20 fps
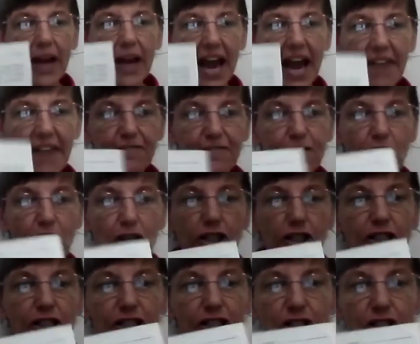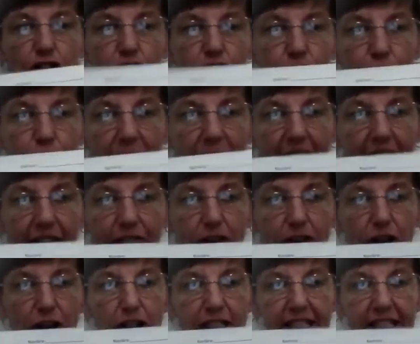Okay, first
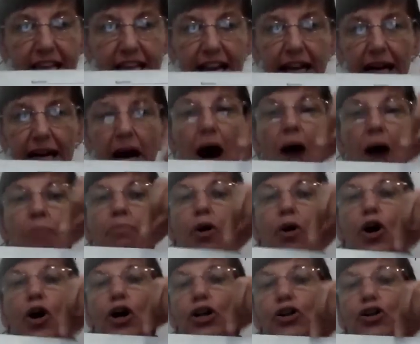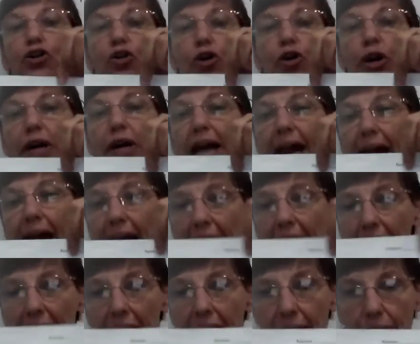thing, put your
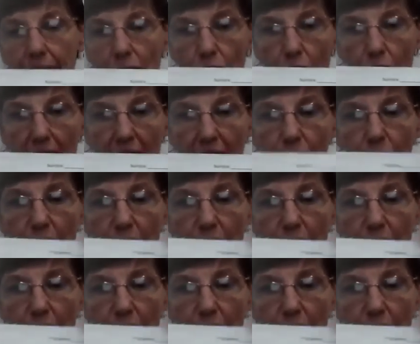name, right where